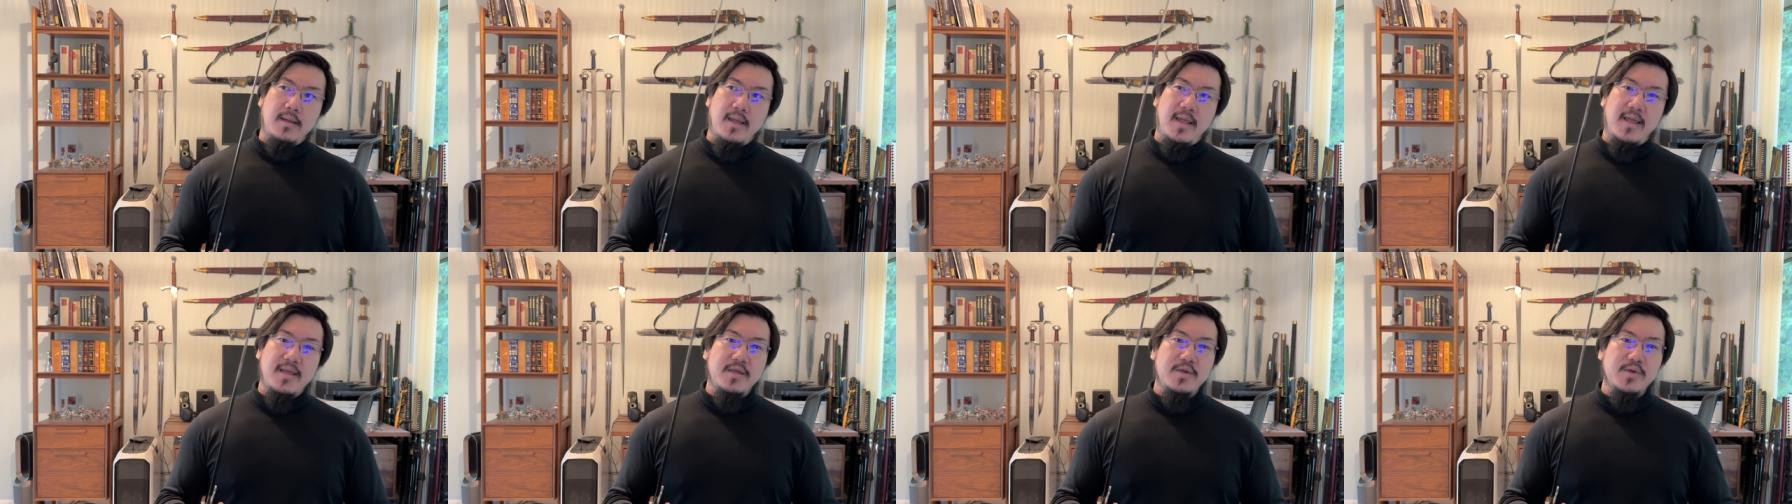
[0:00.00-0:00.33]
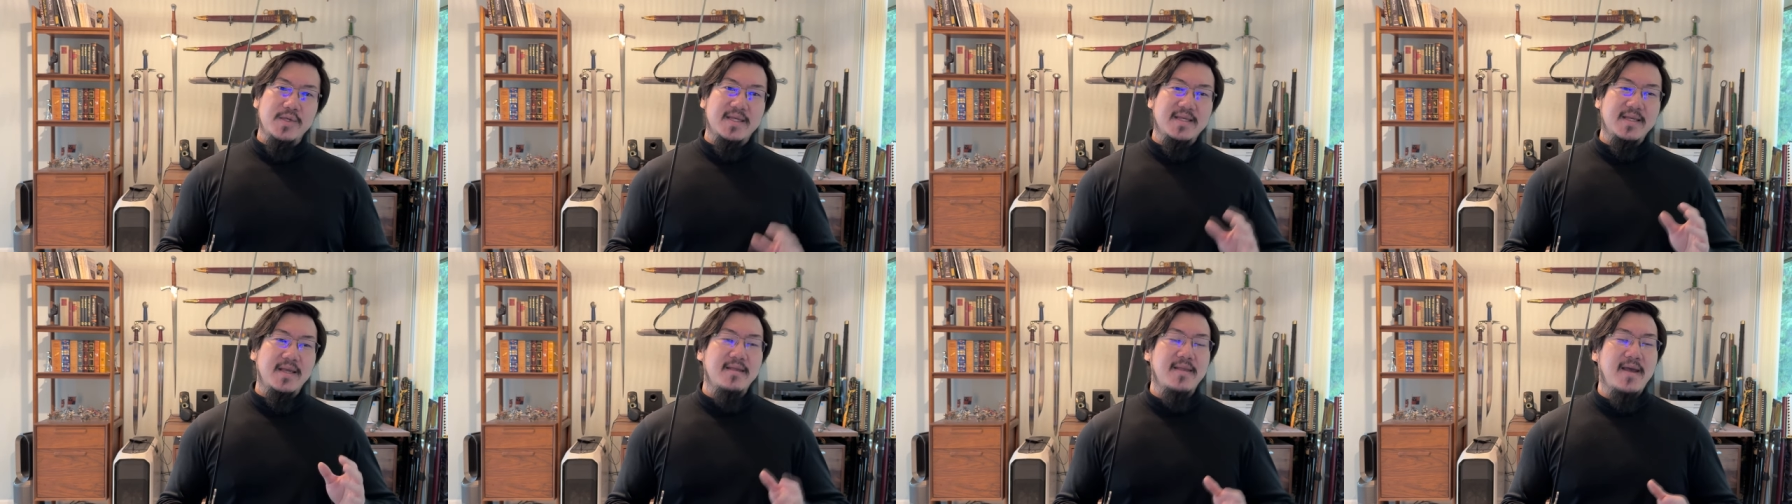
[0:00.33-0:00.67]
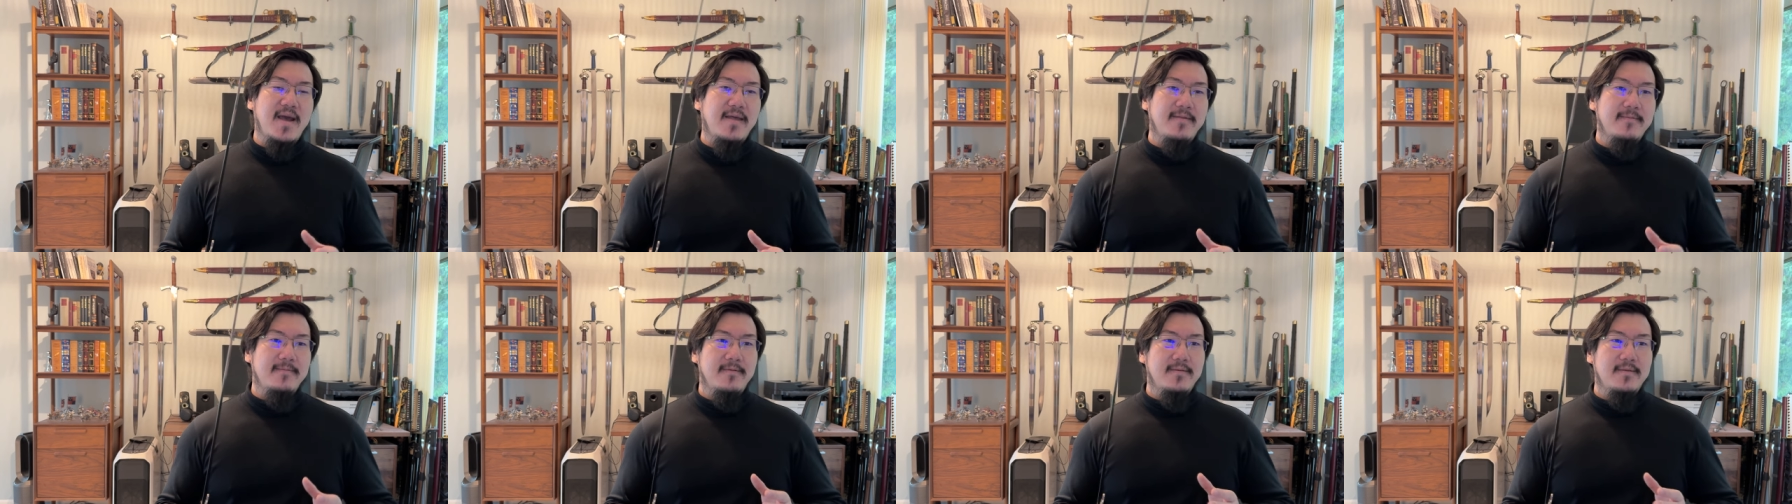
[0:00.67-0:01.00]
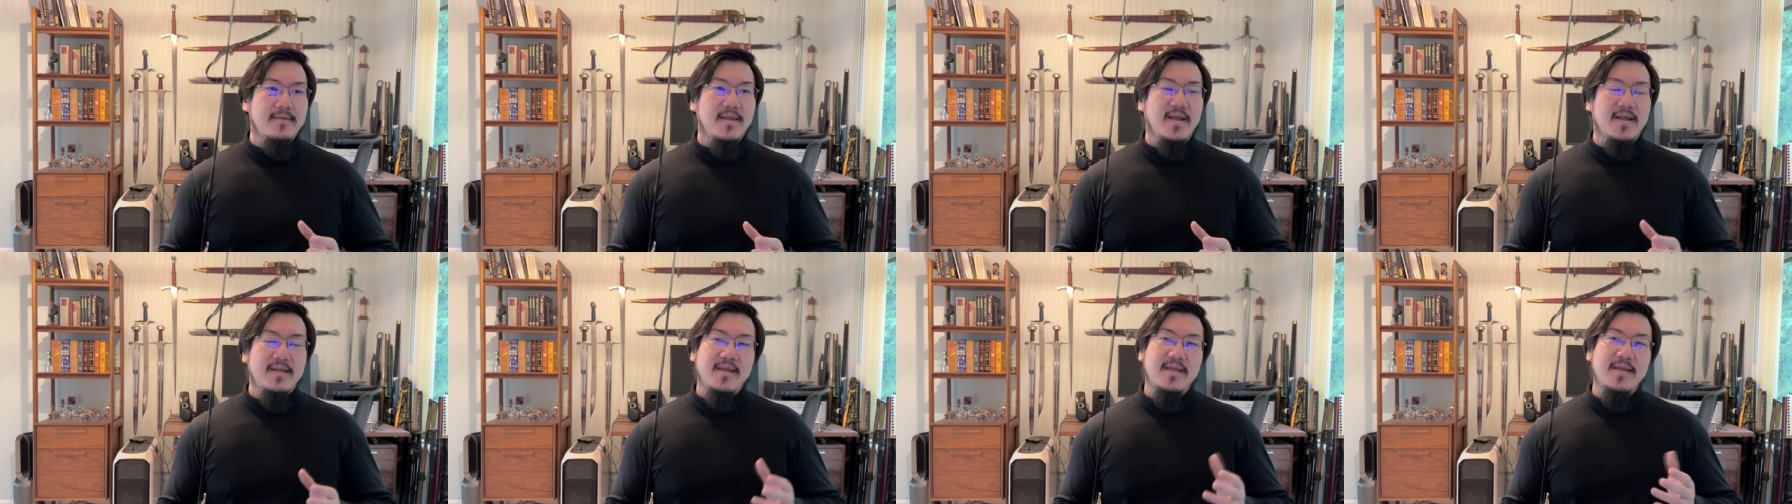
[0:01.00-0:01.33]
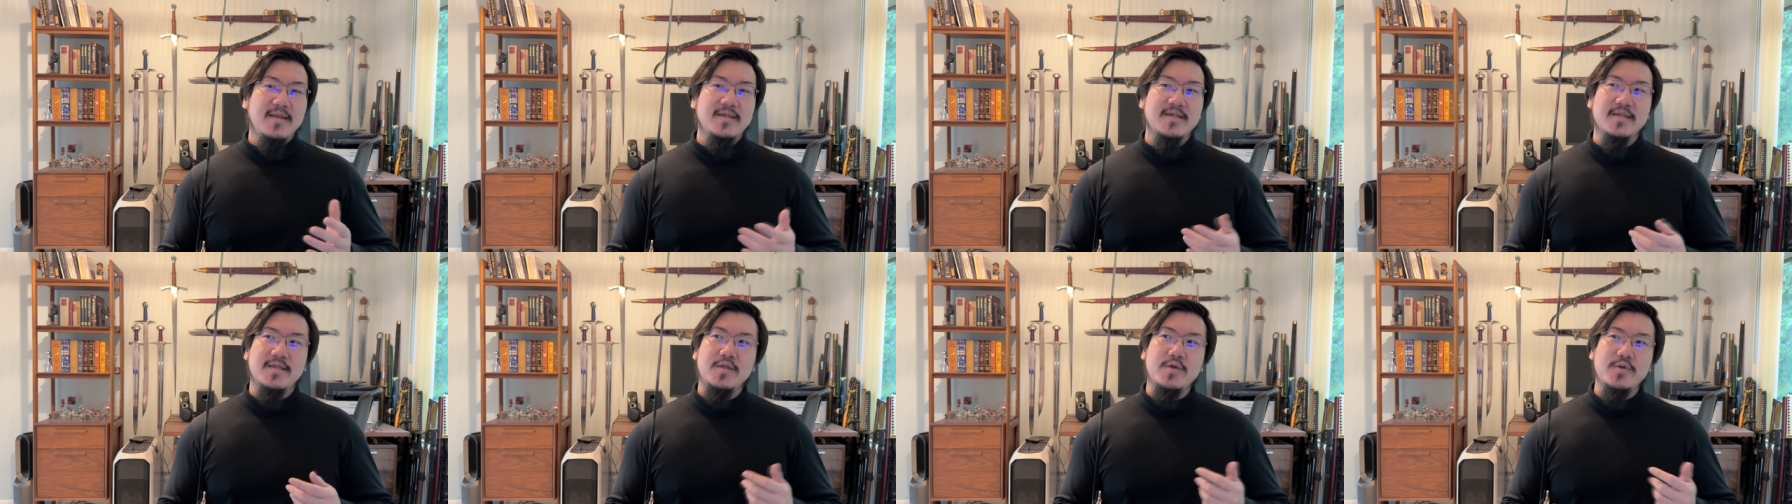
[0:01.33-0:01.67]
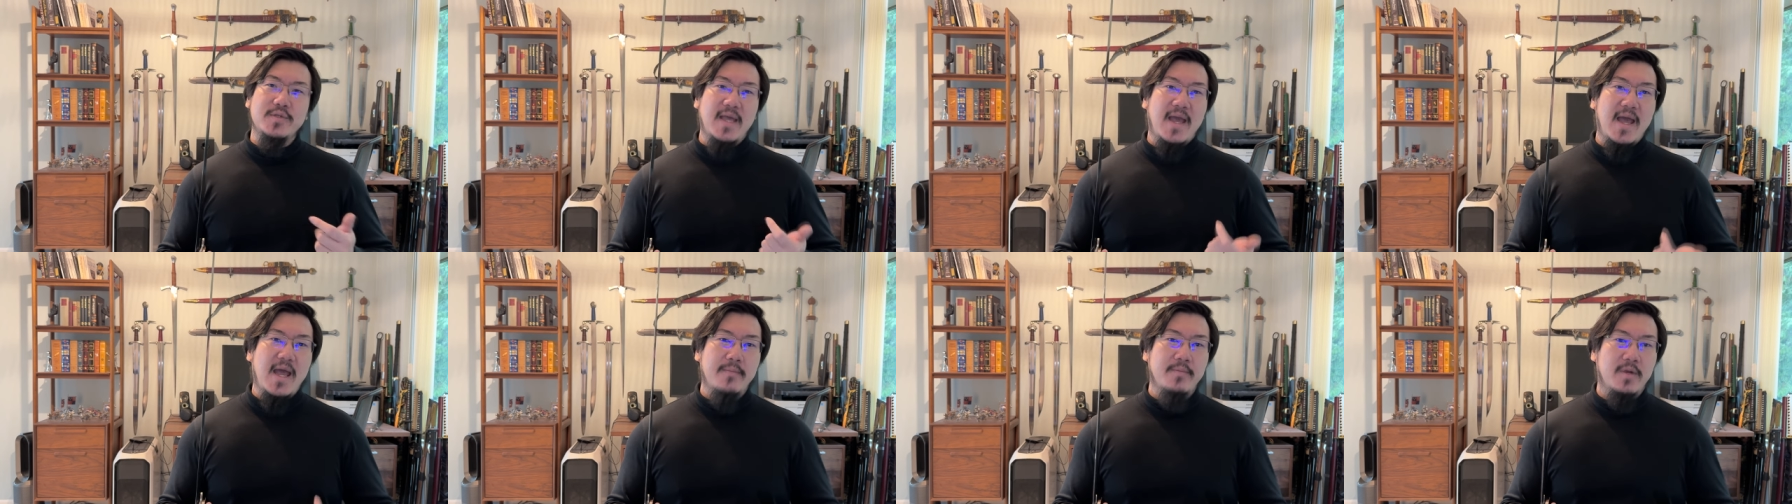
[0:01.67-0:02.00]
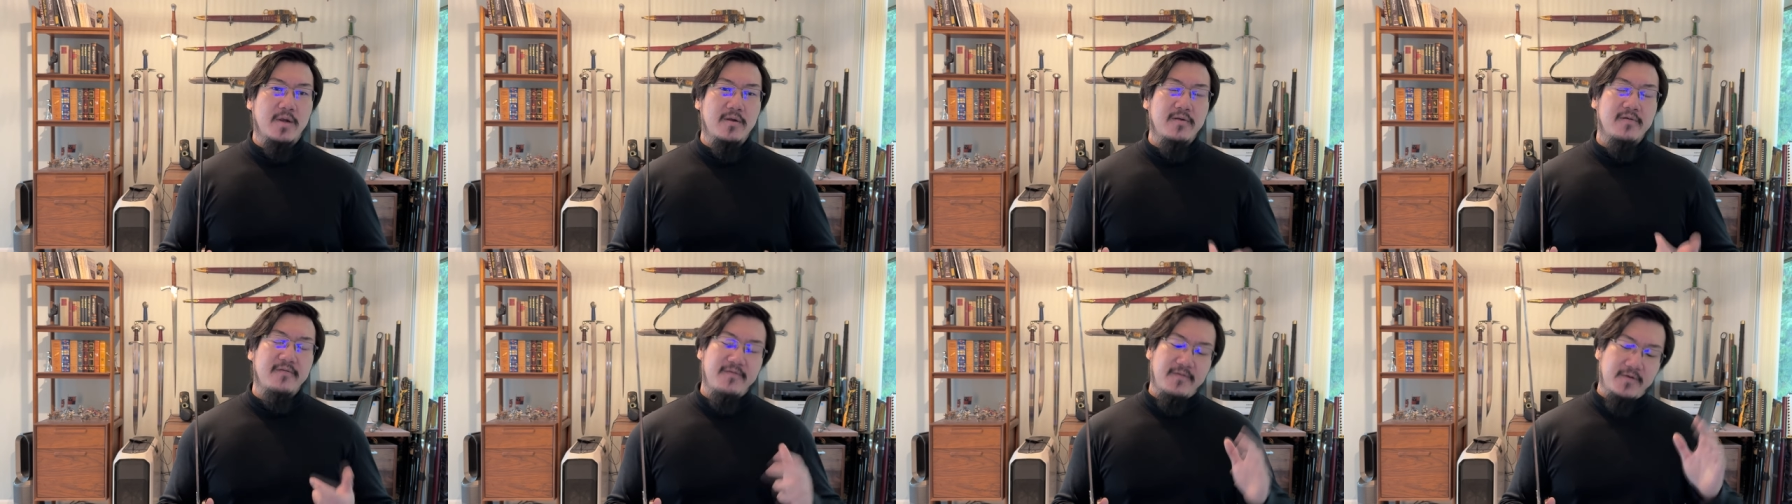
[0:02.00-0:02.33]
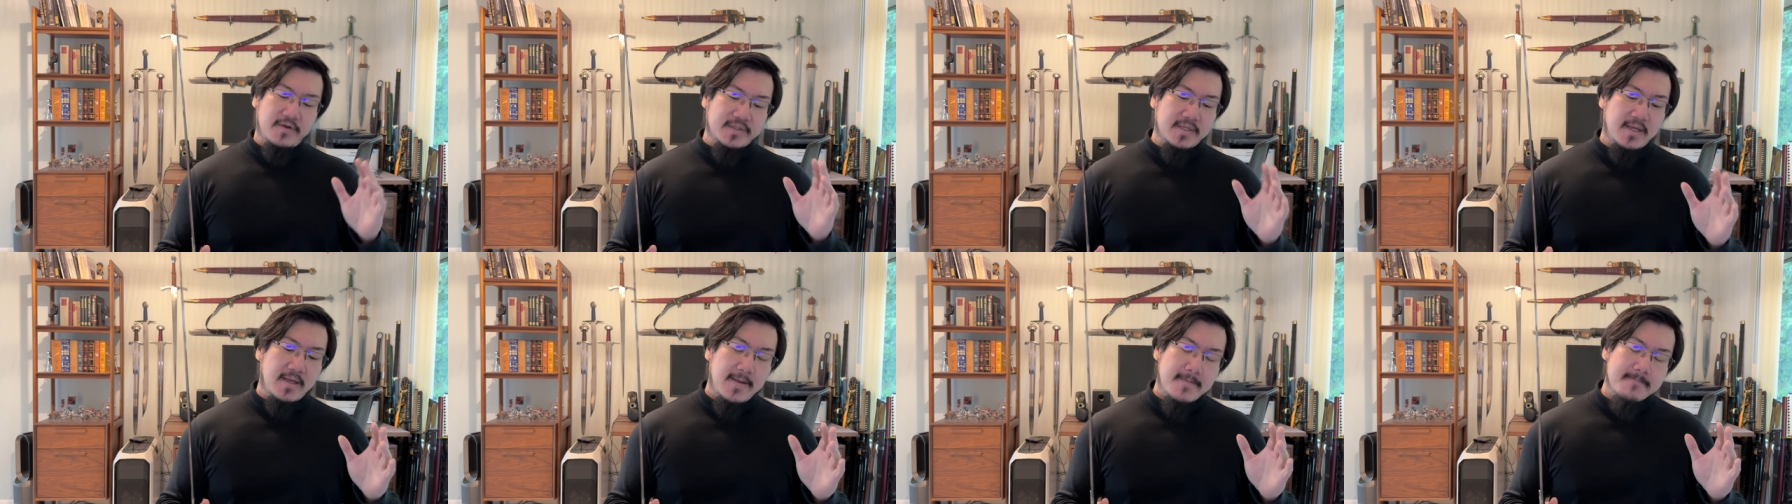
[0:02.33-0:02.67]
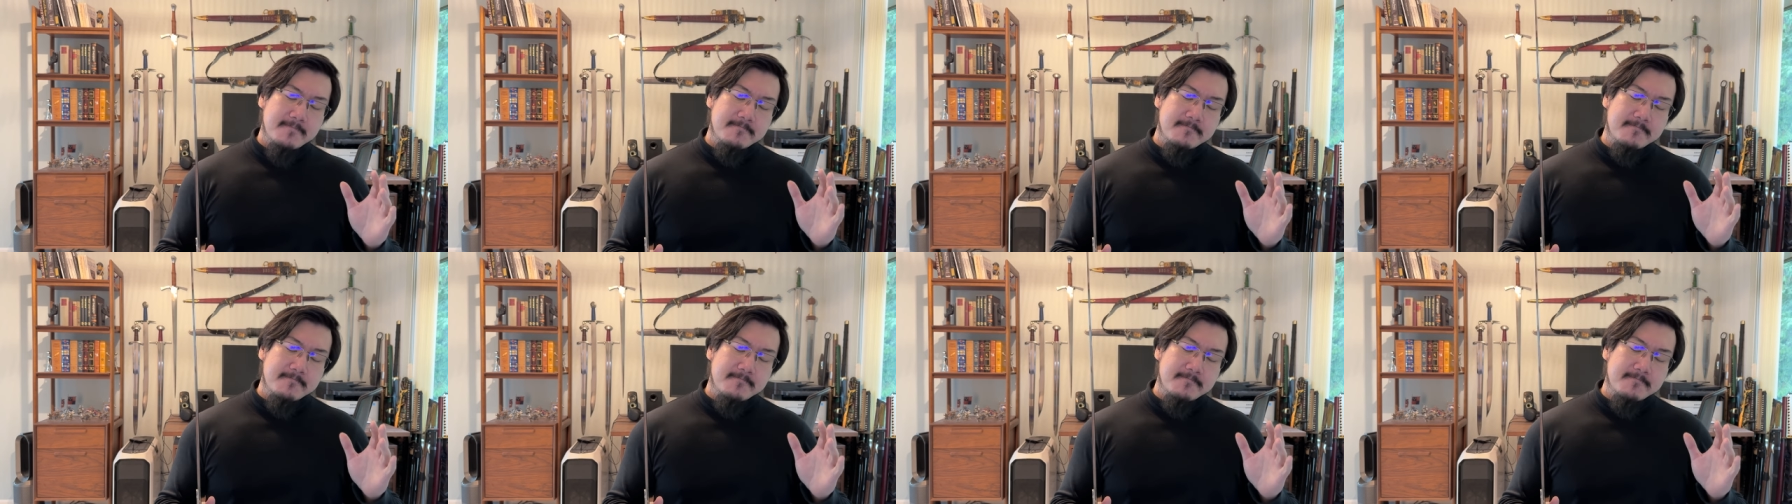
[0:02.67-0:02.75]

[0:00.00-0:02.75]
And you see that he just used hammer. First,